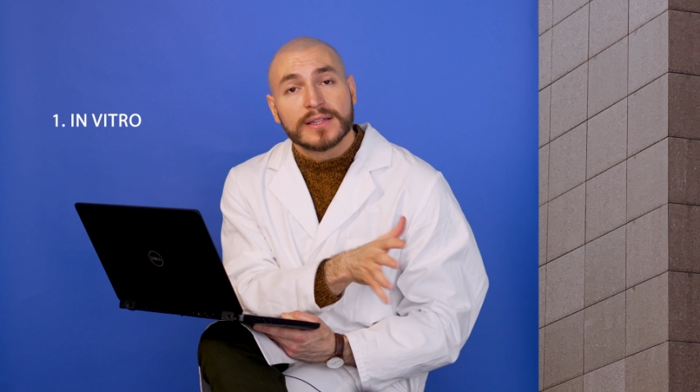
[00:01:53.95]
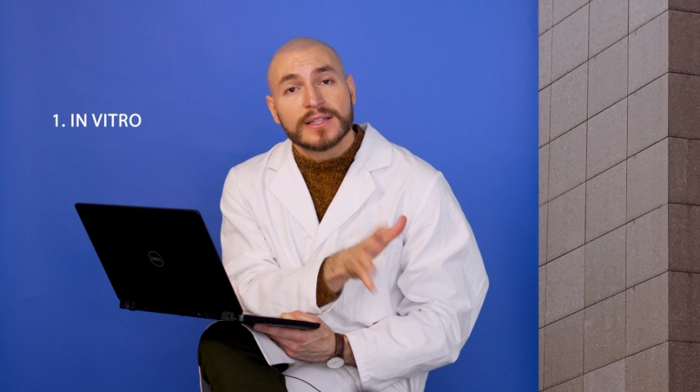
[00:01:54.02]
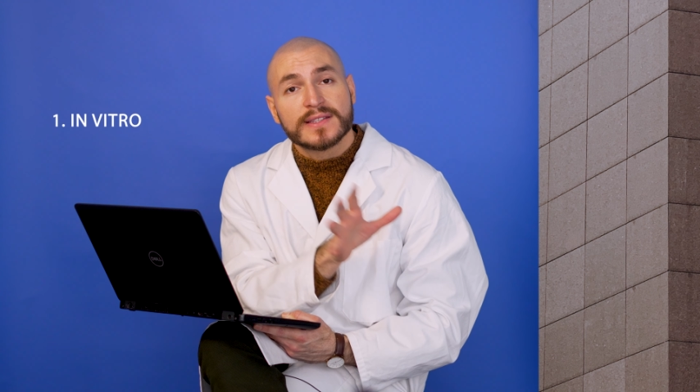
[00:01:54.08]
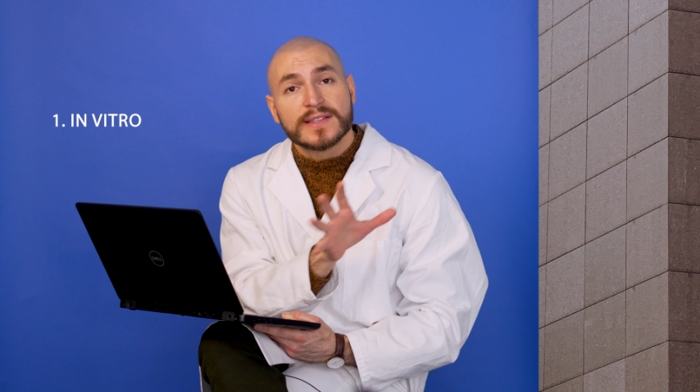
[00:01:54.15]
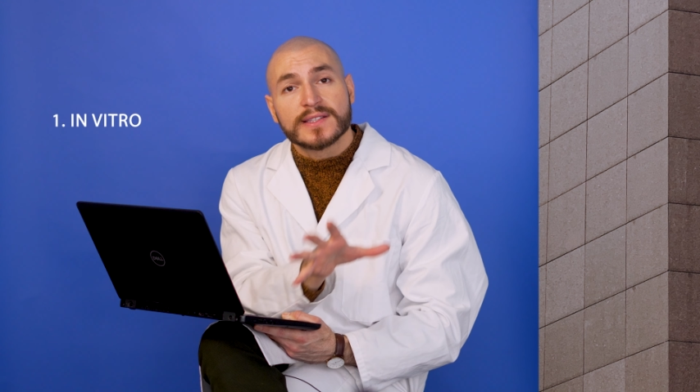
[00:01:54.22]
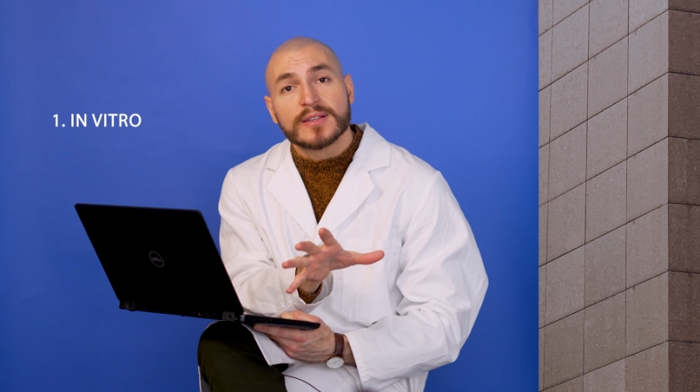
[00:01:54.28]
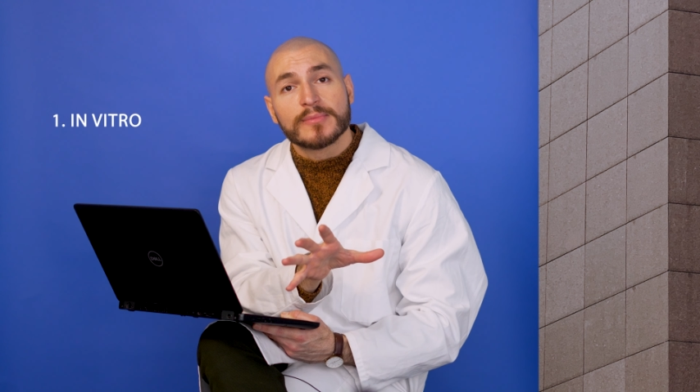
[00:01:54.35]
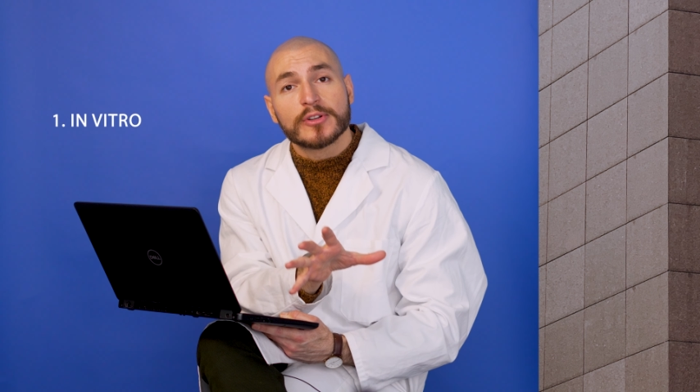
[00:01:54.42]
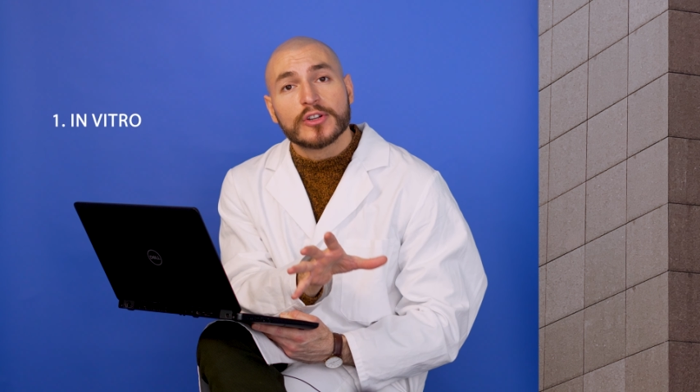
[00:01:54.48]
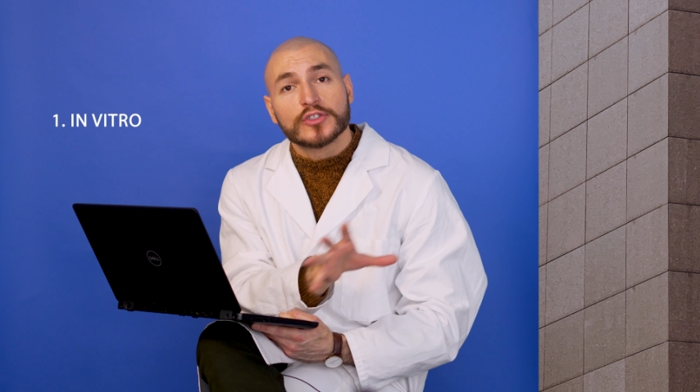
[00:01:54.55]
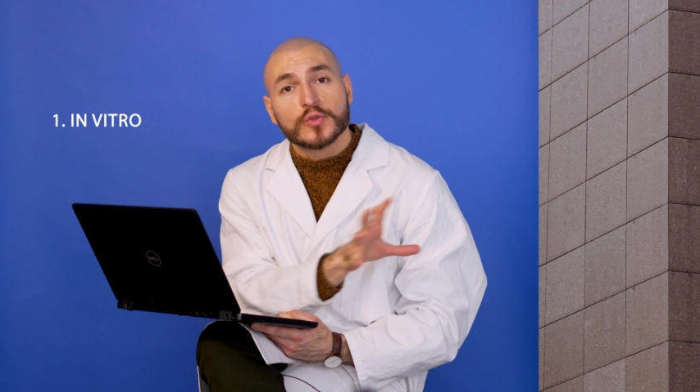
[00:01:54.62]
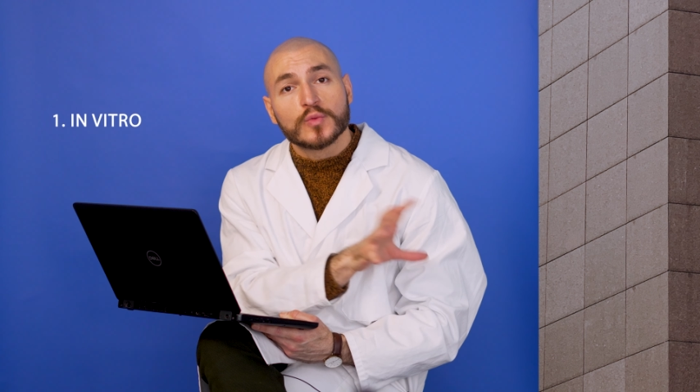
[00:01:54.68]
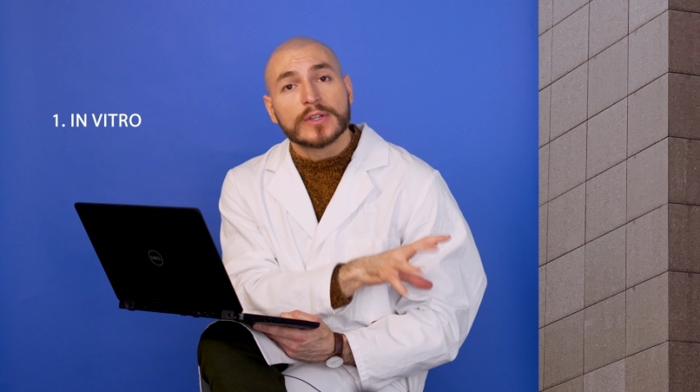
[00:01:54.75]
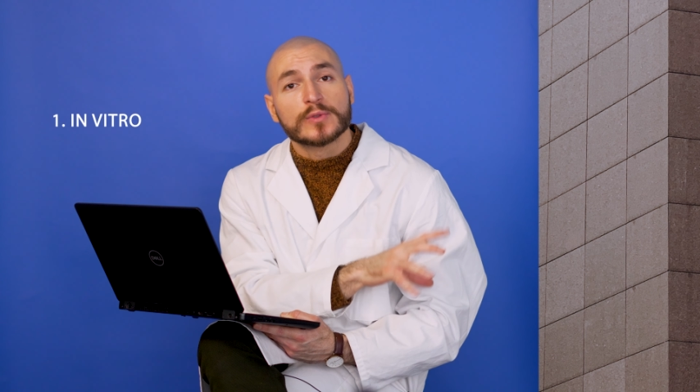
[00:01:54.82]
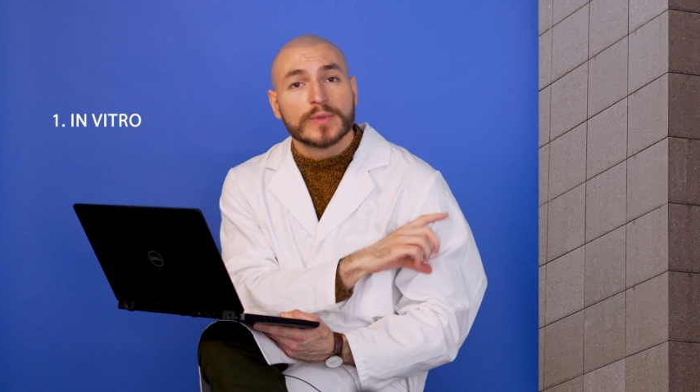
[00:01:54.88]
This is similar
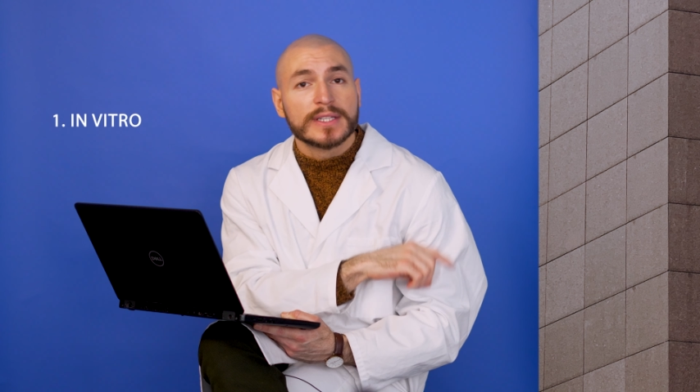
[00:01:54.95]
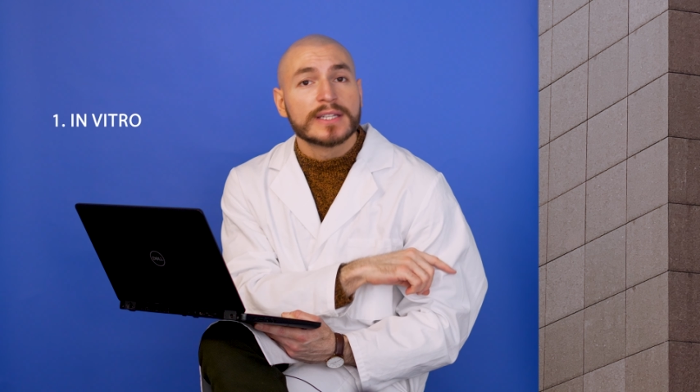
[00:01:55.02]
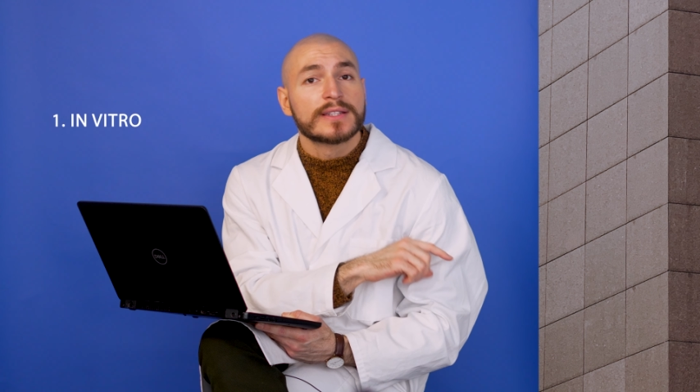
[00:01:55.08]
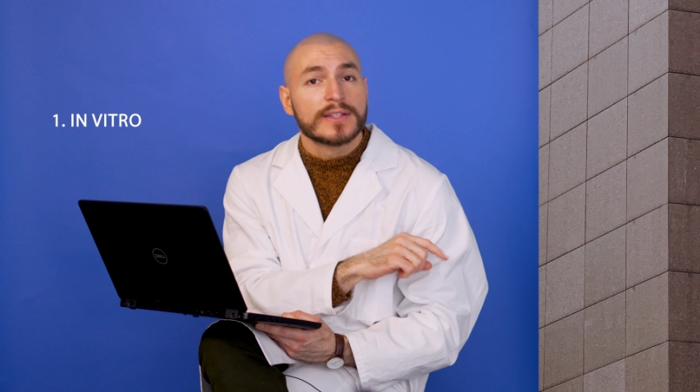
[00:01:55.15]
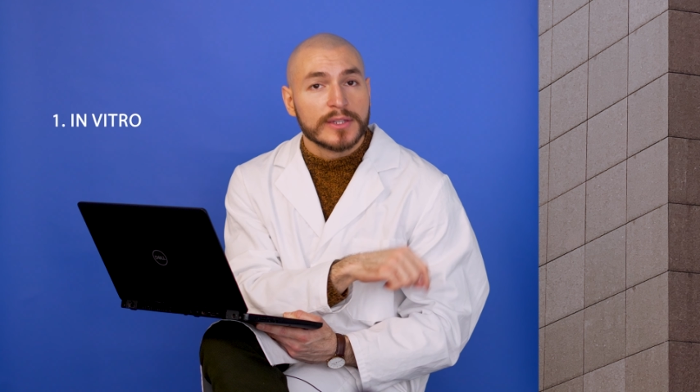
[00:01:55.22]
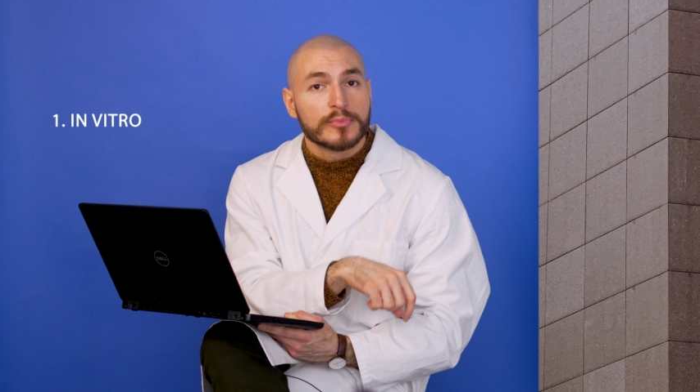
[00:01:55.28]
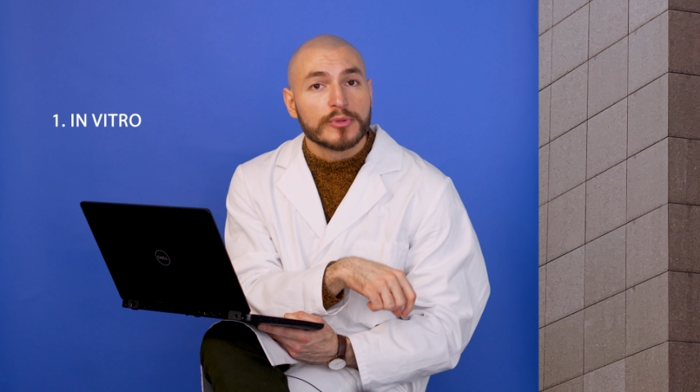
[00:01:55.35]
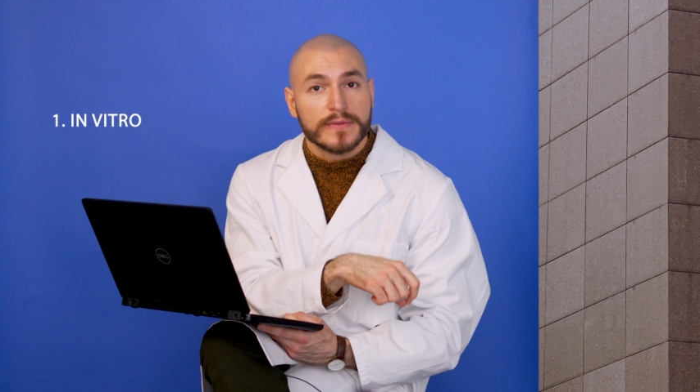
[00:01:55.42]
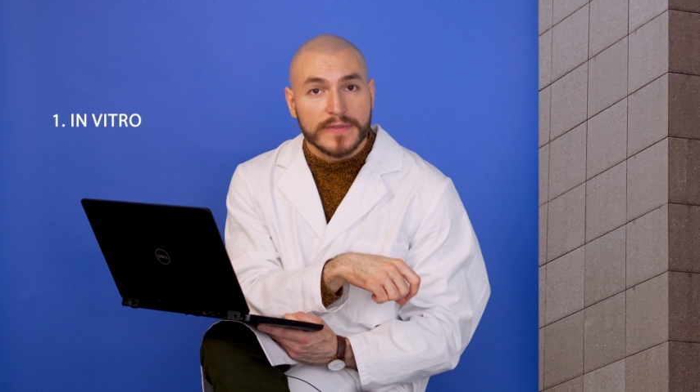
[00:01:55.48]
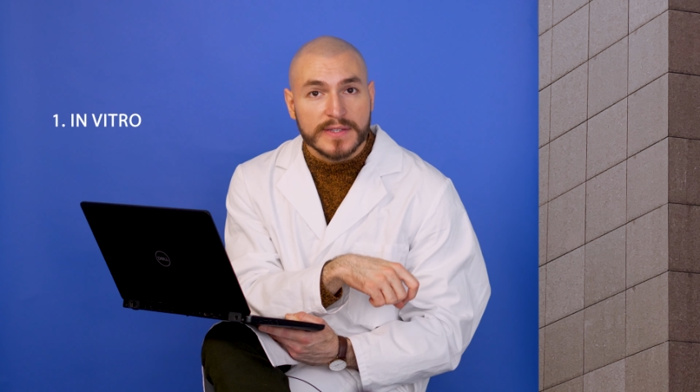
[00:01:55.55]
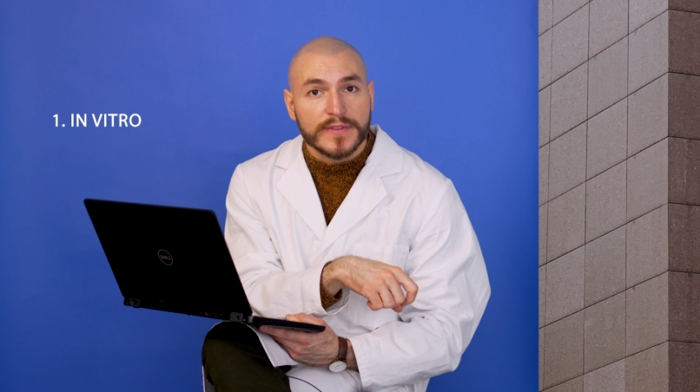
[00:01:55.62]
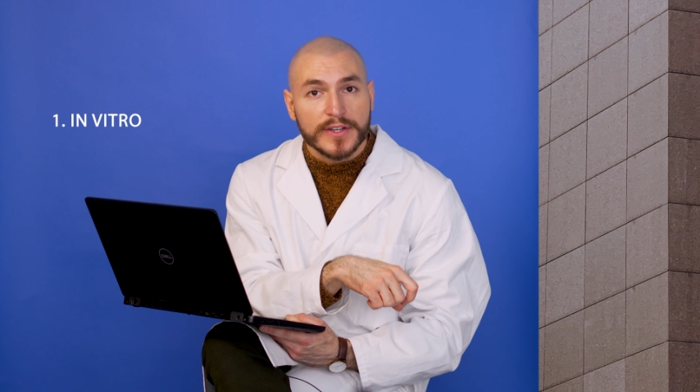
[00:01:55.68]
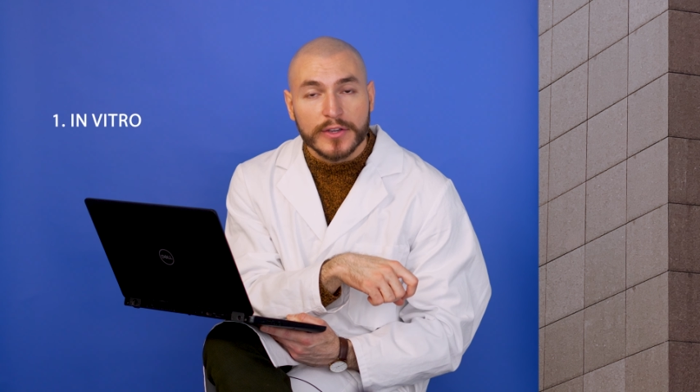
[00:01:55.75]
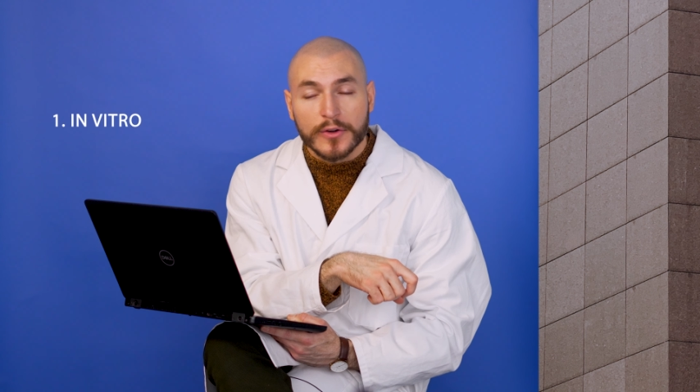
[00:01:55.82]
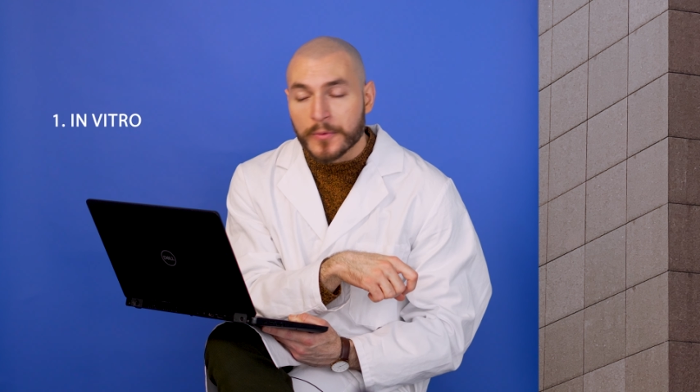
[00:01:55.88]
to what we did in the
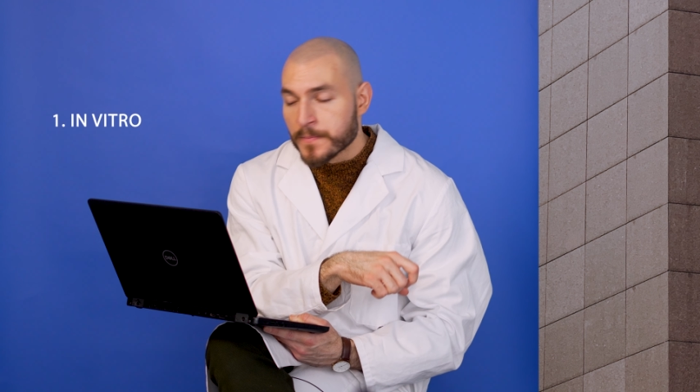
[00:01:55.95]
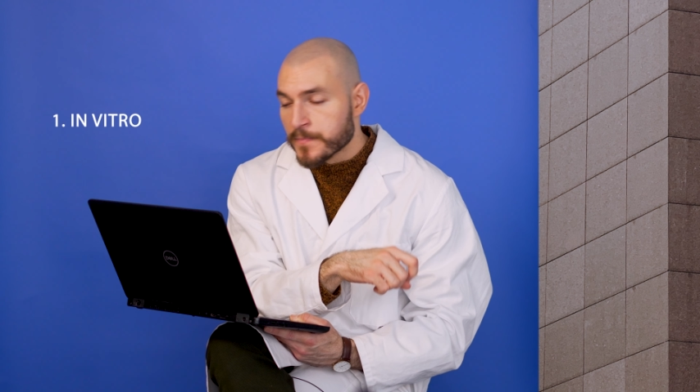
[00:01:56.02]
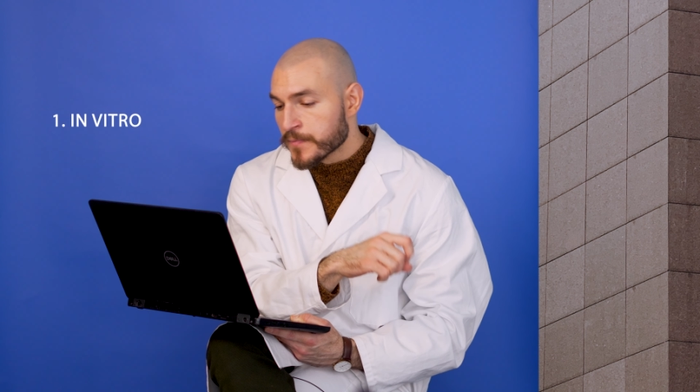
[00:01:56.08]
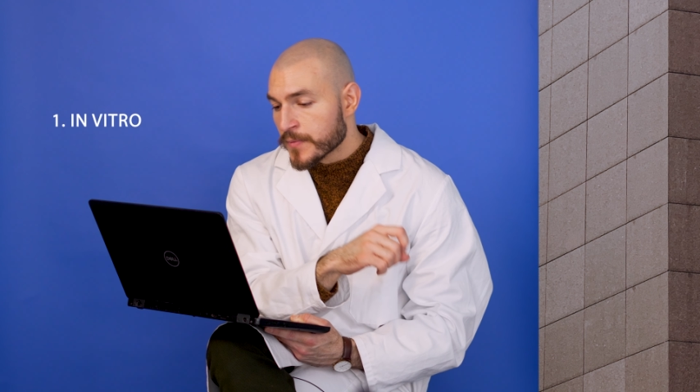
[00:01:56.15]
previous video.